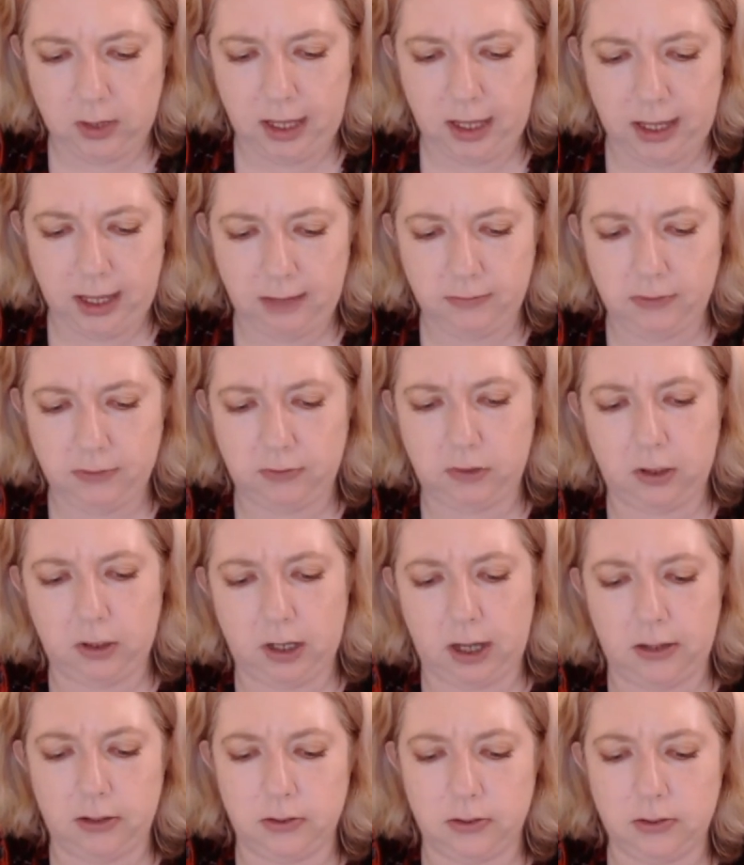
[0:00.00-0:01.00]
Do I have
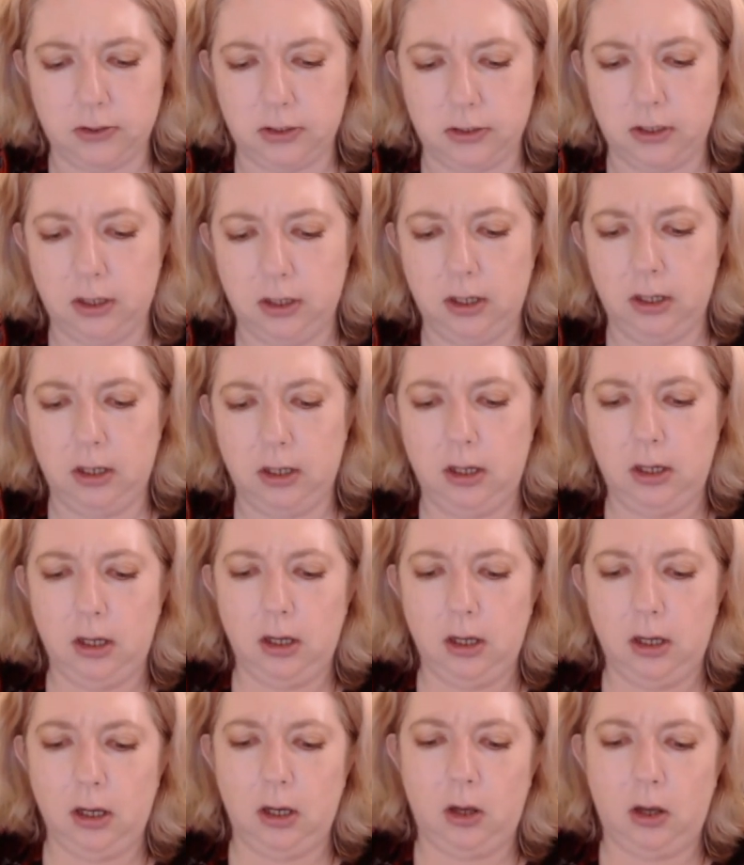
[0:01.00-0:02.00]
different colors?
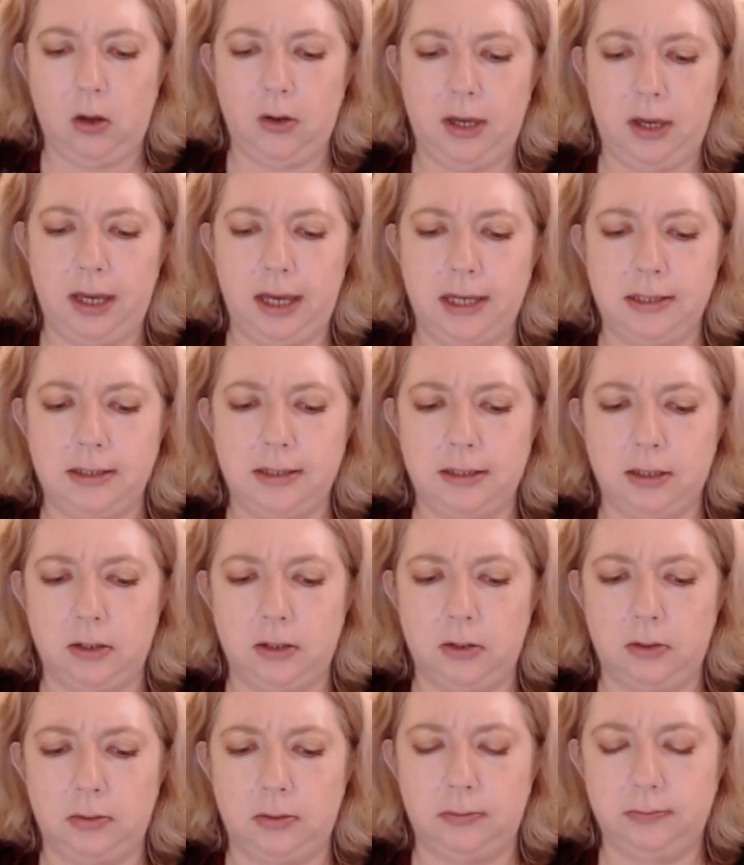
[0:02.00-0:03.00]
Okay,
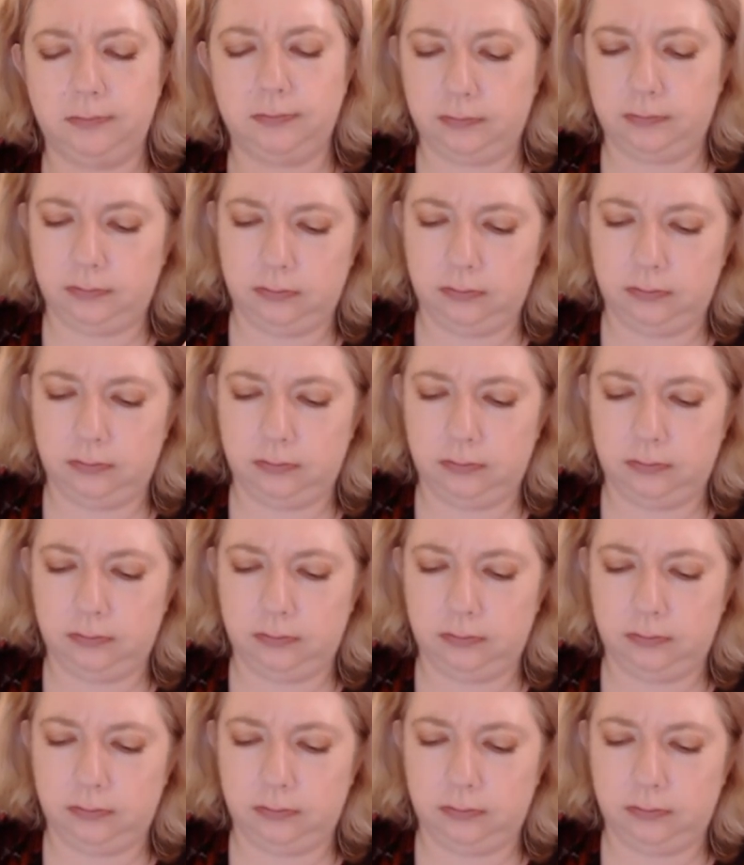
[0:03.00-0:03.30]
so